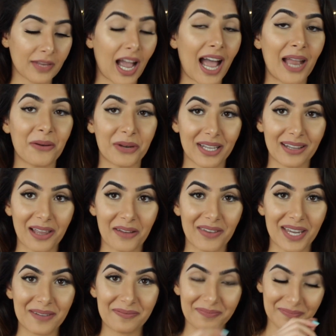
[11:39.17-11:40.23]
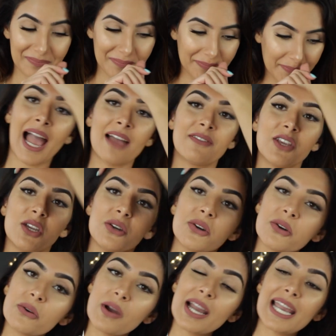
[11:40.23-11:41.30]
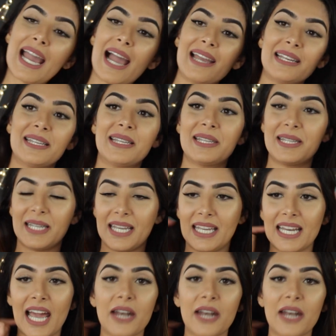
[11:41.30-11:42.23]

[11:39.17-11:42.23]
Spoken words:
I really love it. Have you guys seen,